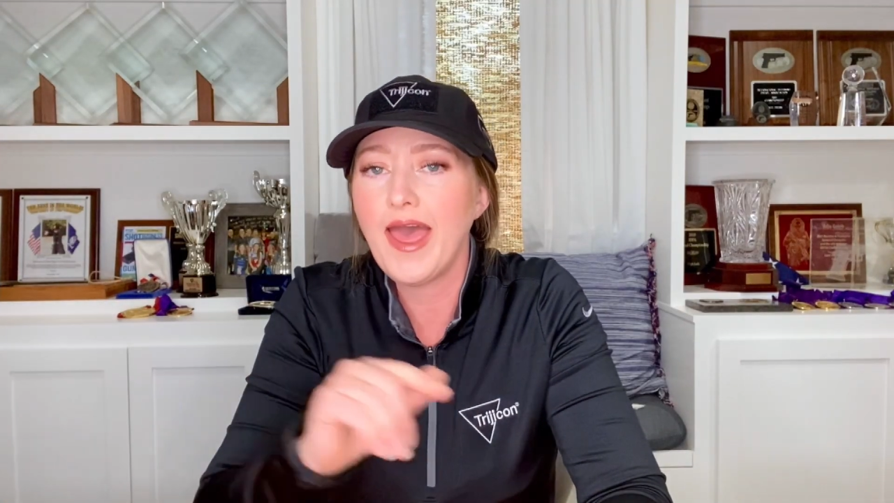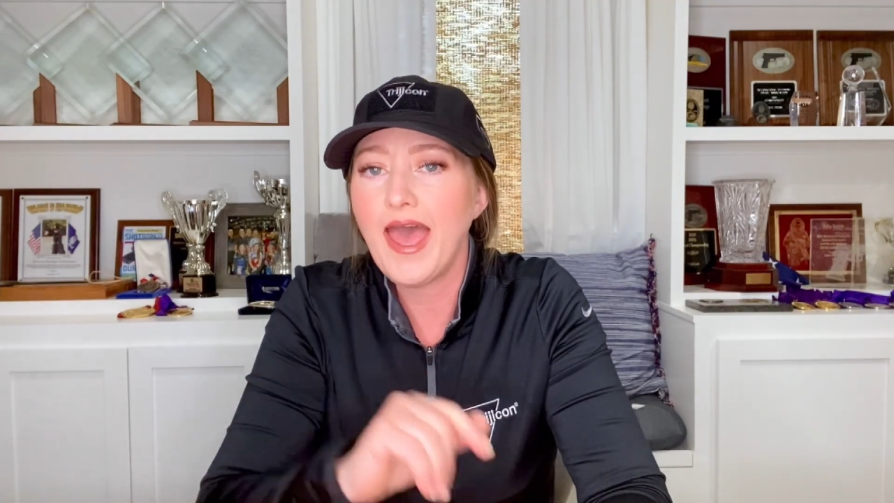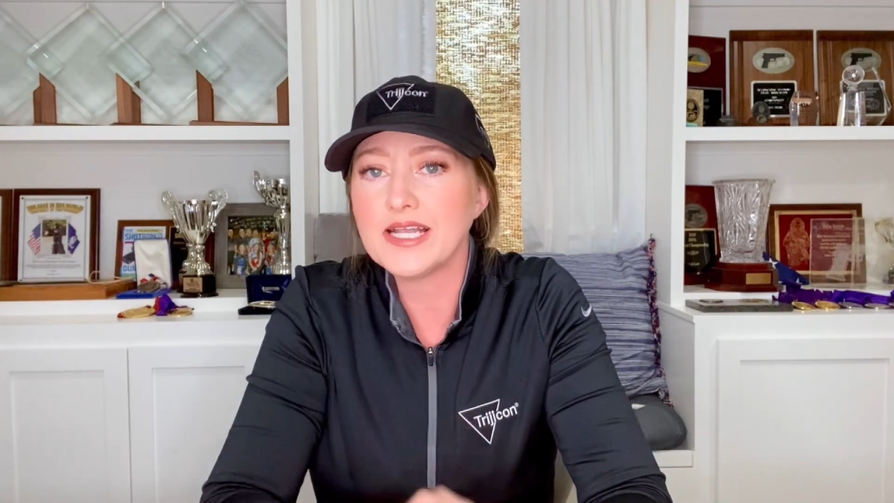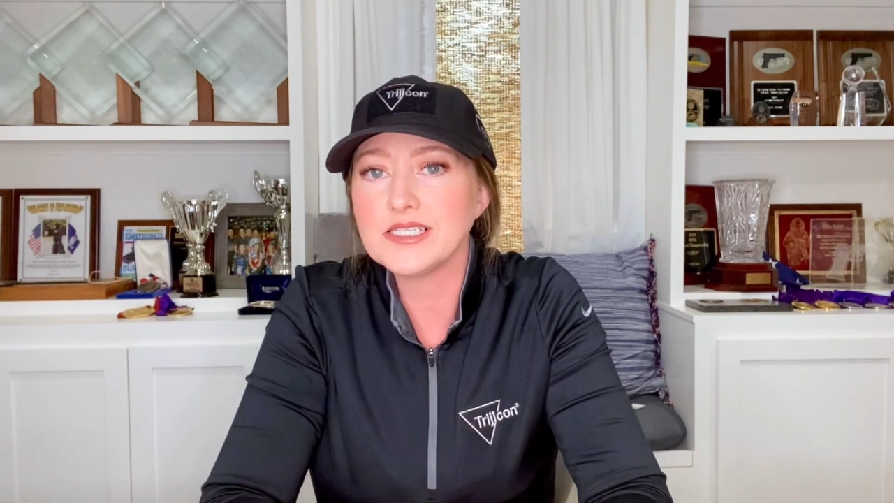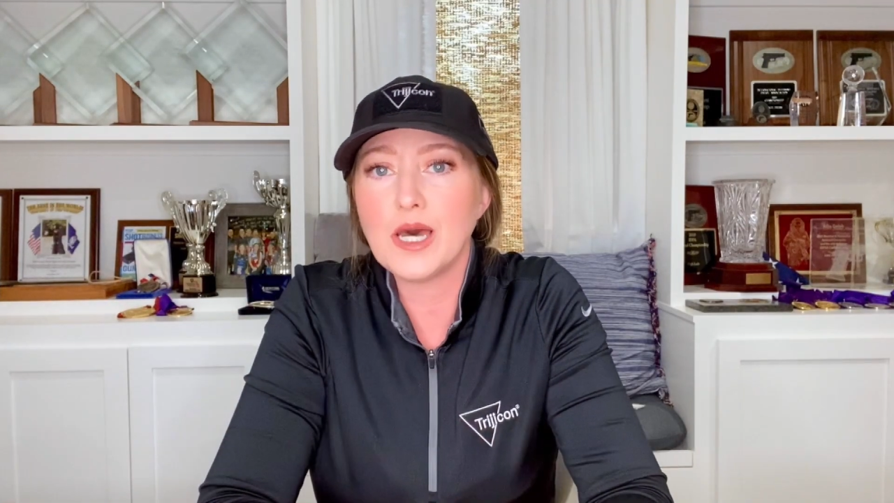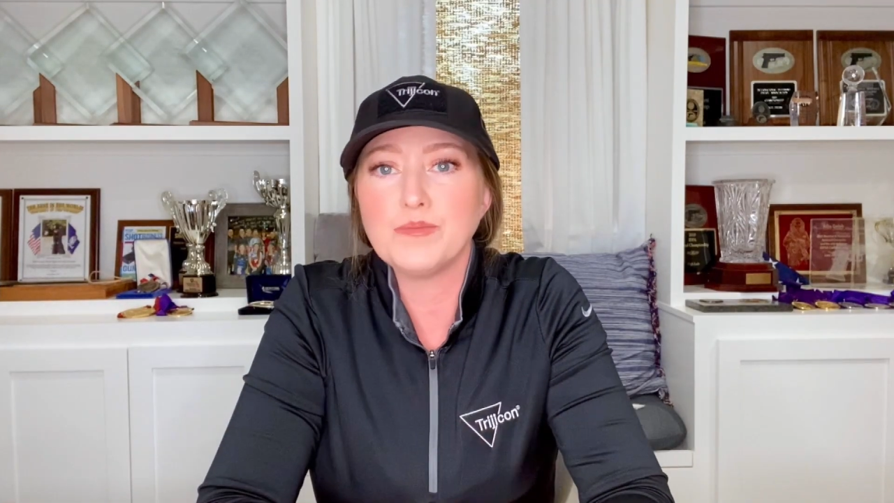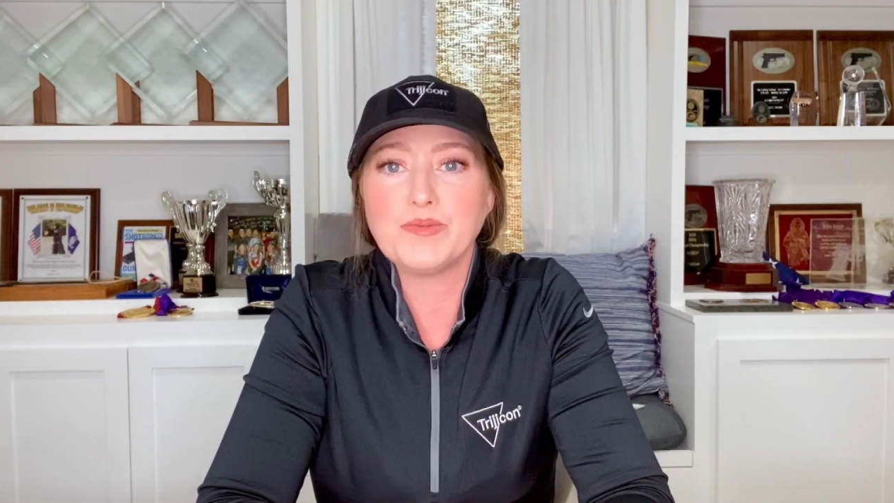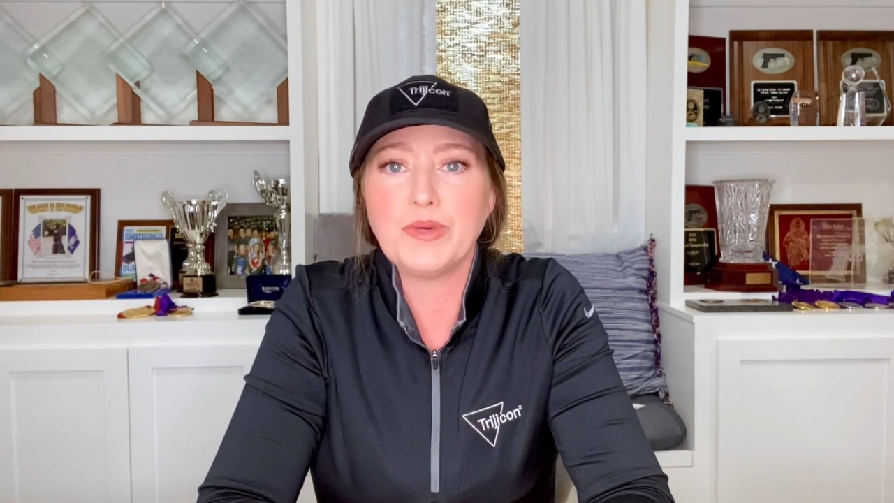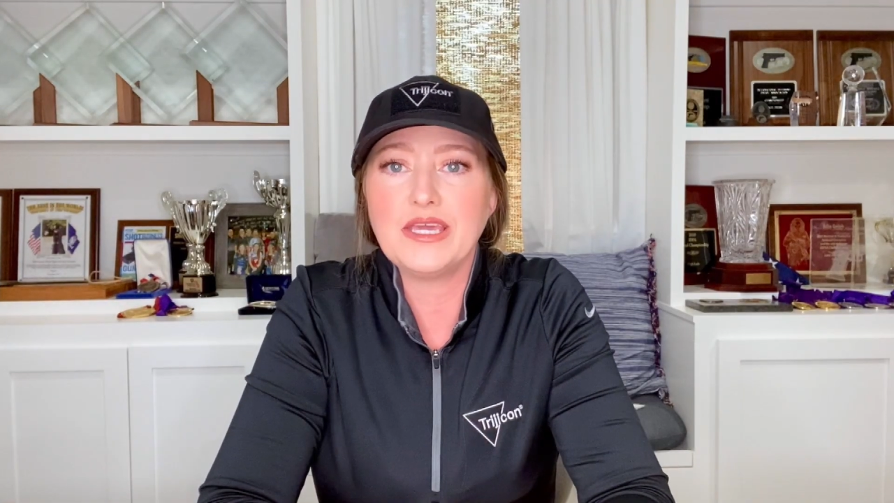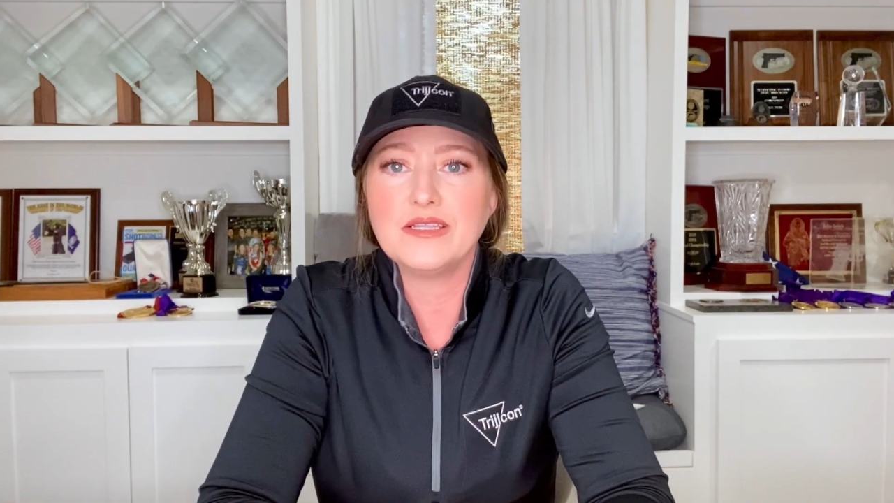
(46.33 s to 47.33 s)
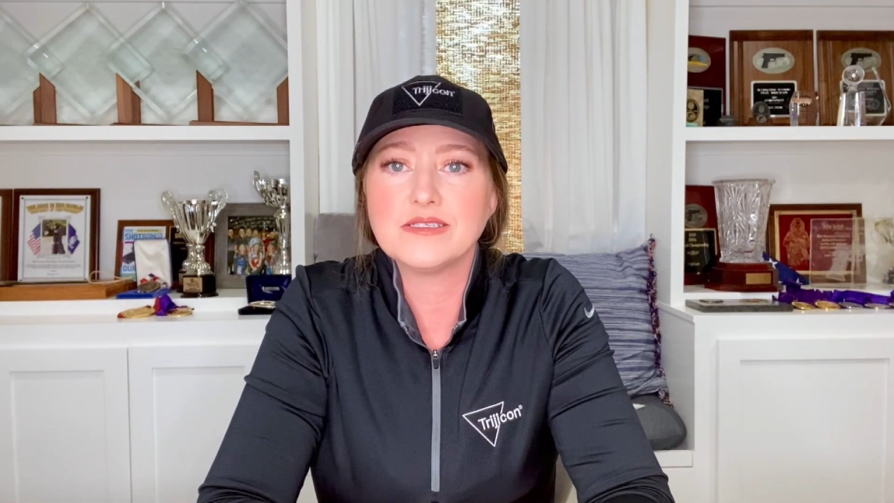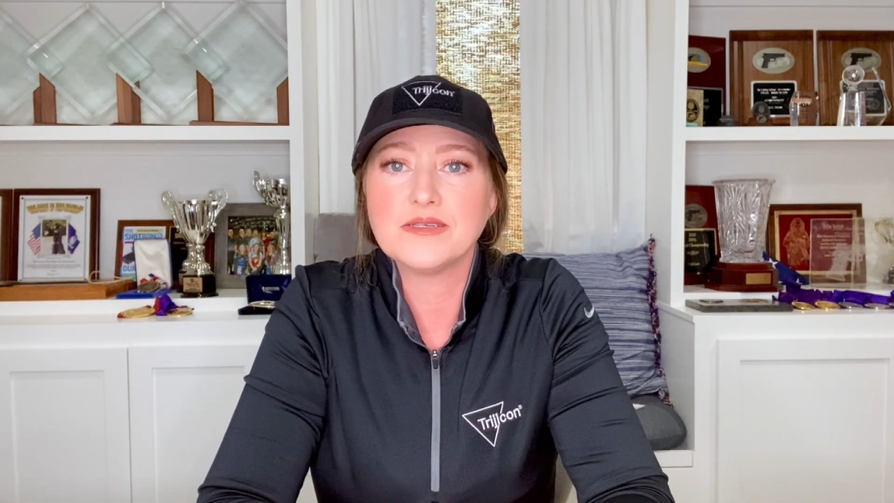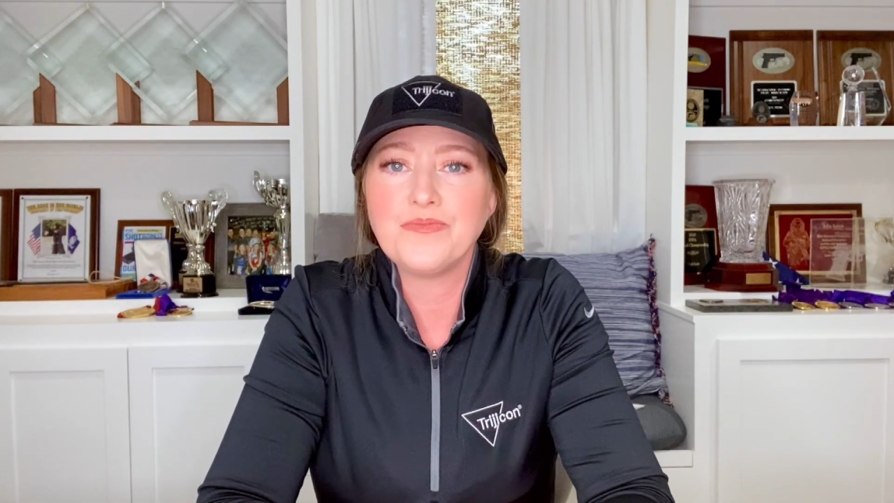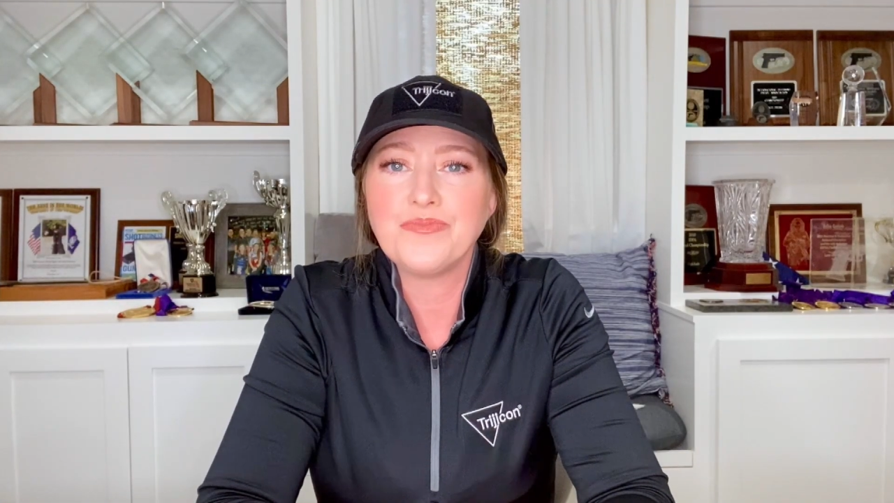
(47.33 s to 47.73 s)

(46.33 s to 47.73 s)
at top speeds.